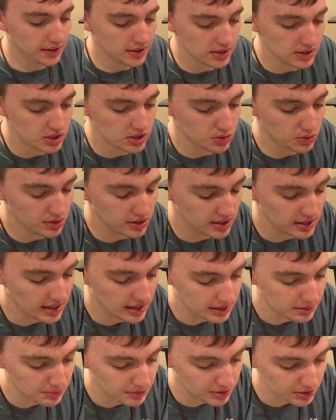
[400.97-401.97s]
So
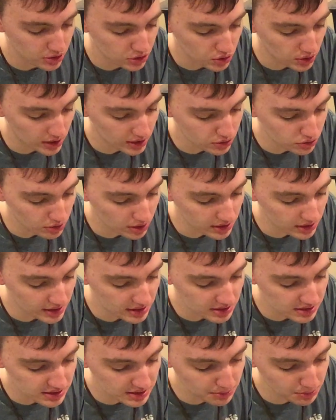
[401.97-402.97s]
again, I'm going to try and draw
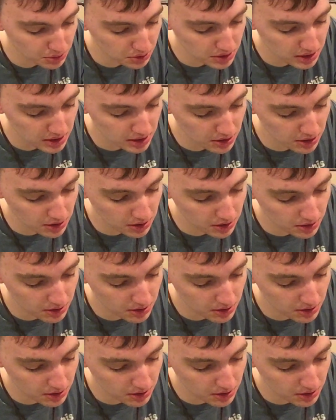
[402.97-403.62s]
that symbol here.